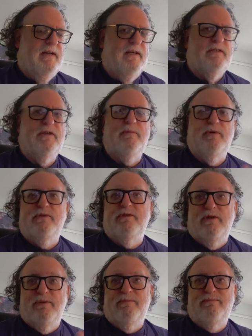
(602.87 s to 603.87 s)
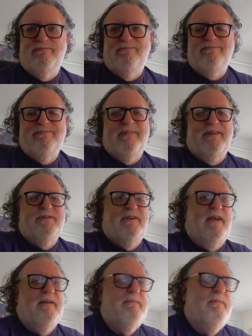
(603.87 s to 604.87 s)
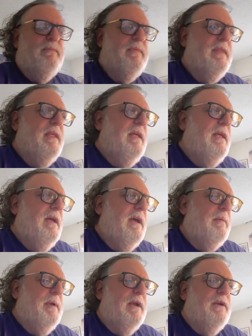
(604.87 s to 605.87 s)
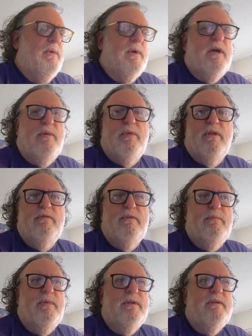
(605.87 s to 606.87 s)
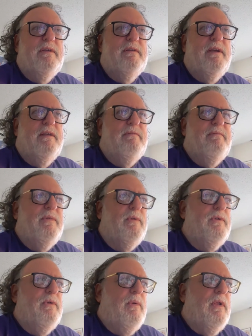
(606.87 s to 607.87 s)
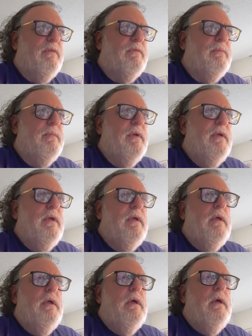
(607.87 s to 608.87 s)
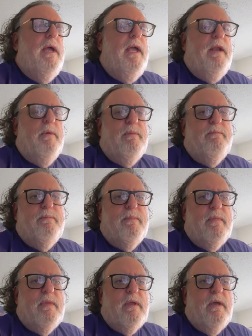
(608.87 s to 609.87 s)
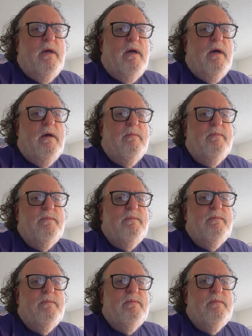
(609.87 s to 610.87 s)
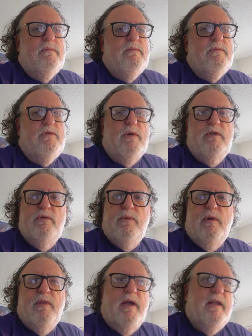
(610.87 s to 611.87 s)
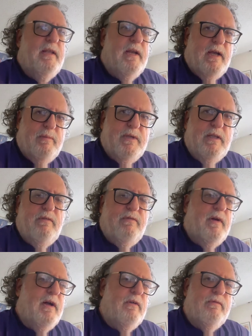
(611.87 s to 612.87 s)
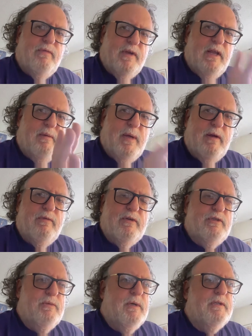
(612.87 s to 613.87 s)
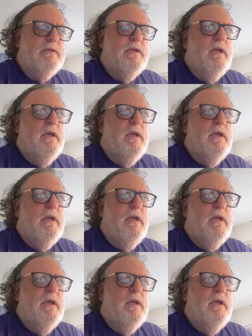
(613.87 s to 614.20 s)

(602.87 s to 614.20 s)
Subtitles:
symbols. So there's that. I mean, I know a couple of them, but I don't know all of them. Anyway, so I do all that, and then I update the file, forget about it for 2 months.